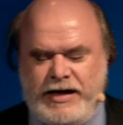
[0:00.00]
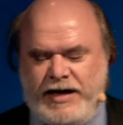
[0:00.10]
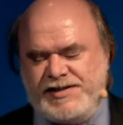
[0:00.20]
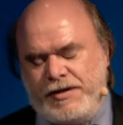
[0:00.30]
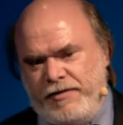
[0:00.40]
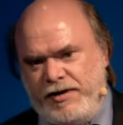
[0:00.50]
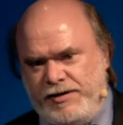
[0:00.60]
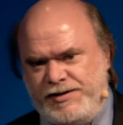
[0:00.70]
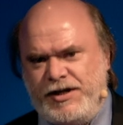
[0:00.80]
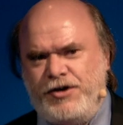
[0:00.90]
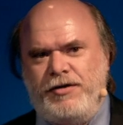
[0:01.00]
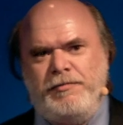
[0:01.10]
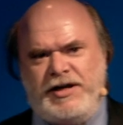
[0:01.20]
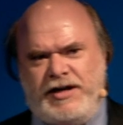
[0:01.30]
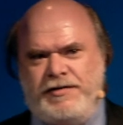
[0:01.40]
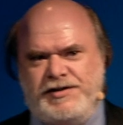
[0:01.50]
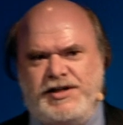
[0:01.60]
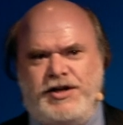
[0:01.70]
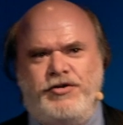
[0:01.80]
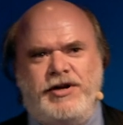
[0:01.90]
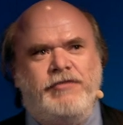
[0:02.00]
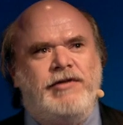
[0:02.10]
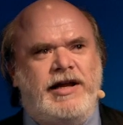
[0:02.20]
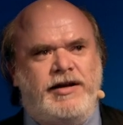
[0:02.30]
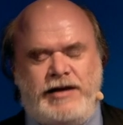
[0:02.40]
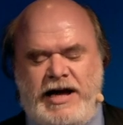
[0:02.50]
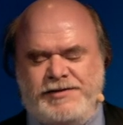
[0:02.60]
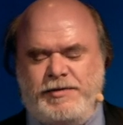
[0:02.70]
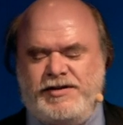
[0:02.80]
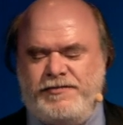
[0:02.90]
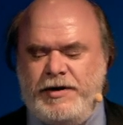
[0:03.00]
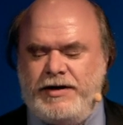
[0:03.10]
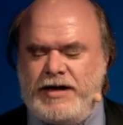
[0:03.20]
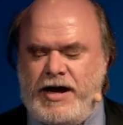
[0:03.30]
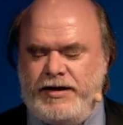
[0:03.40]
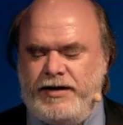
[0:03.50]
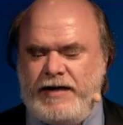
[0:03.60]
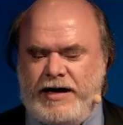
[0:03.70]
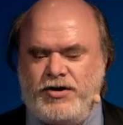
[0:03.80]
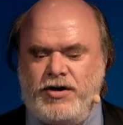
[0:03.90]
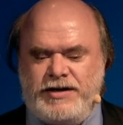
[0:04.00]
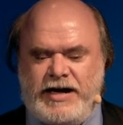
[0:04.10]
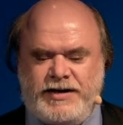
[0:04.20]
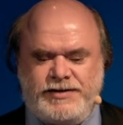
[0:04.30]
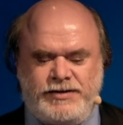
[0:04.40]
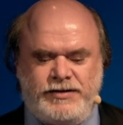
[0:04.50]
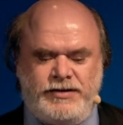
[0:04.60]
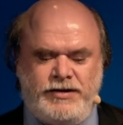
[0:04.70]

and some of the particularly the security-related aspects have been done in that context.